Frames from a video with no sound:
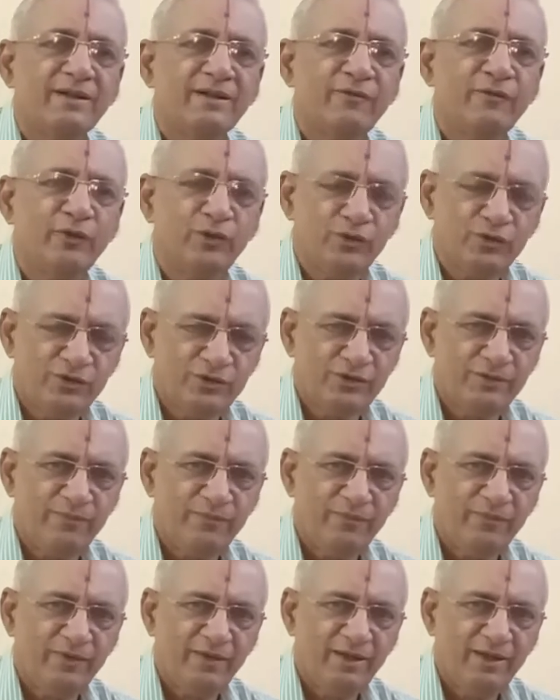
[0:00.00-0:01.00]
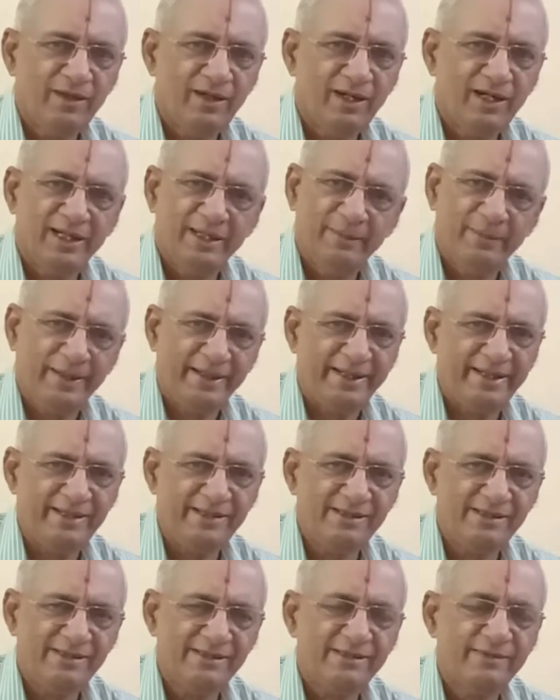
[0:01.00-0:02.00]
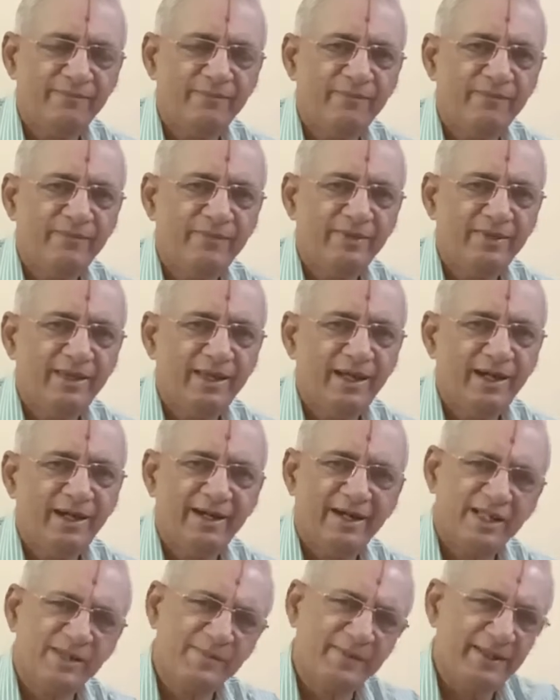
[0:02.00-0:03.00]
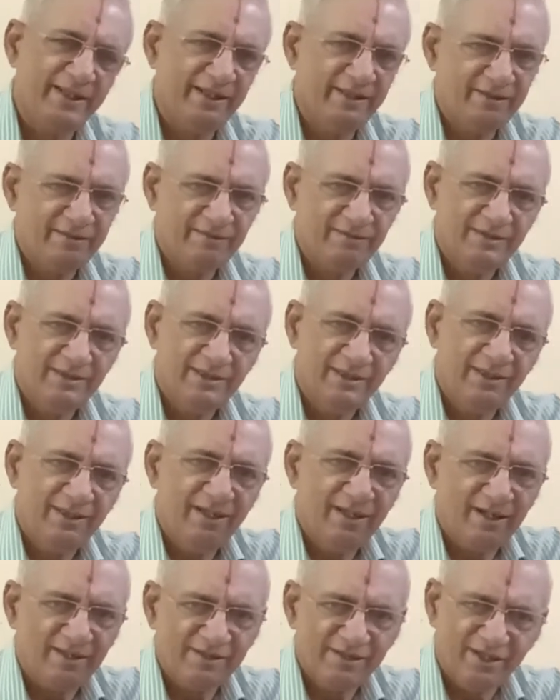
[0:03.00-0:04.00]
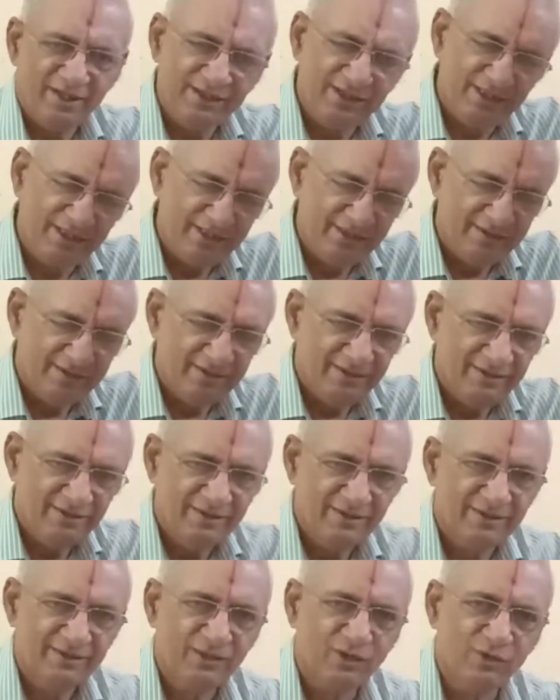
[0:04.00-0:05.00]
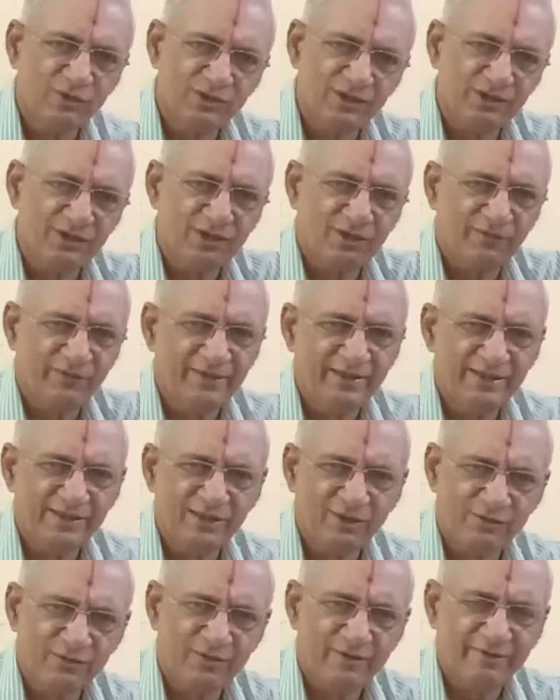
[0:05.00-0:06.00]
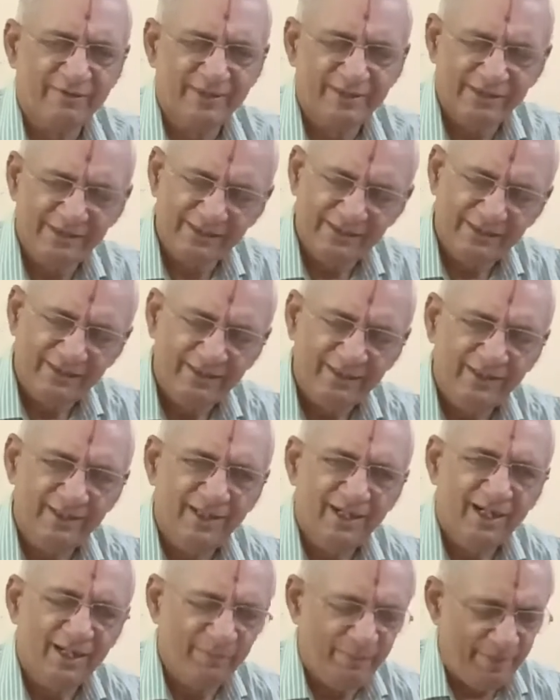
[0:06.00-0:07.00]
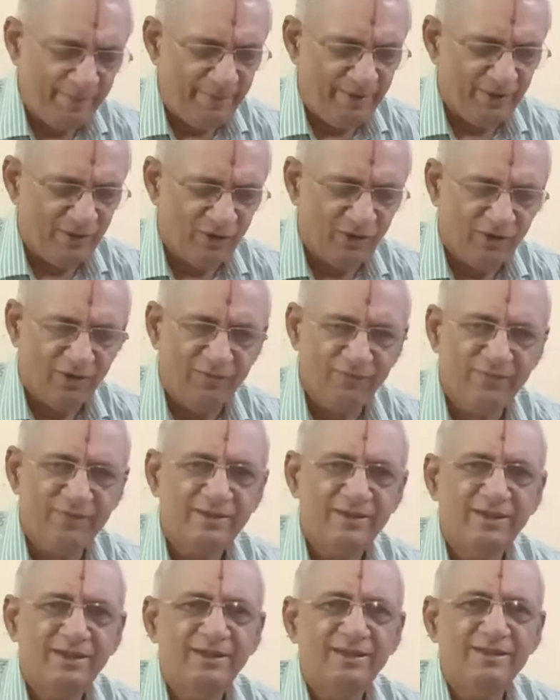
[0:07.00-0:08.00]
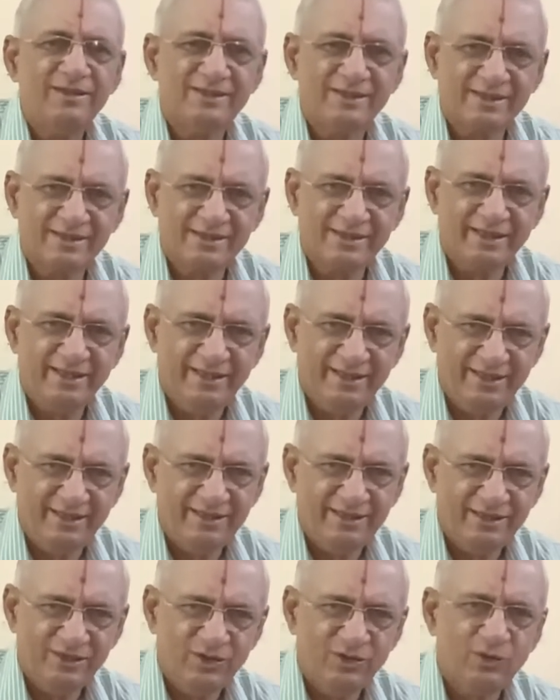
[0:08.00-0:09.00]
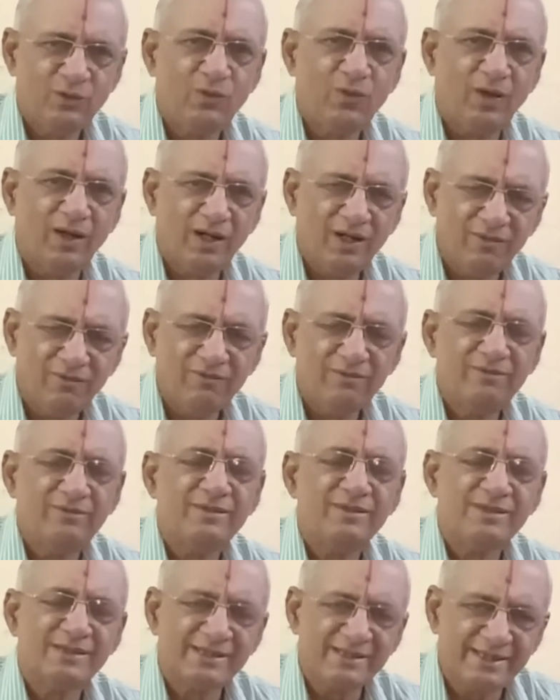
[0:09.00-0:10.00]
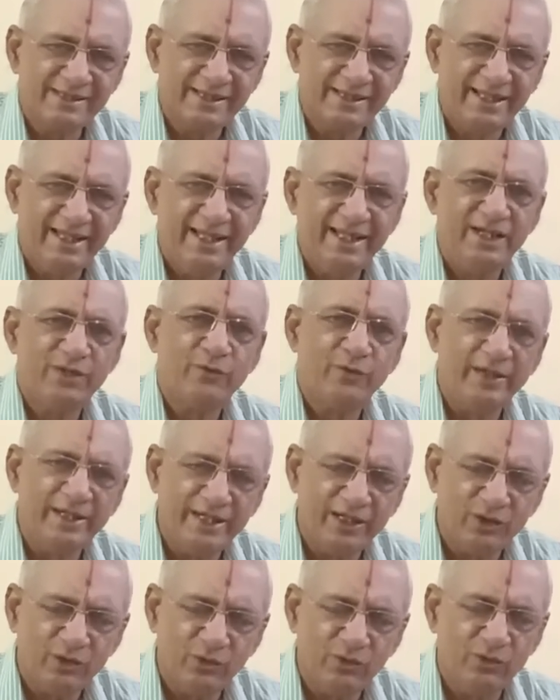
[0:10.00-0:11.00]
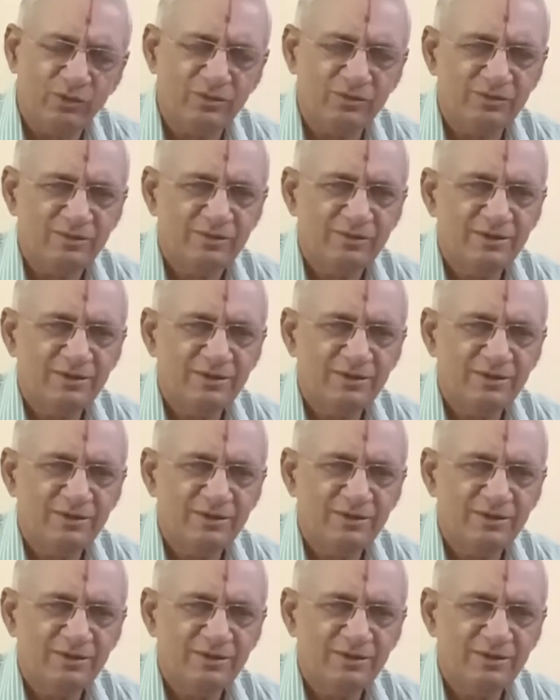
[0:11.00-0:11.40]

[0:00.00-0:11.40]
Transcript: views and practice, and has been researched thousands of years. But people talk of 16, 12, 16, 22,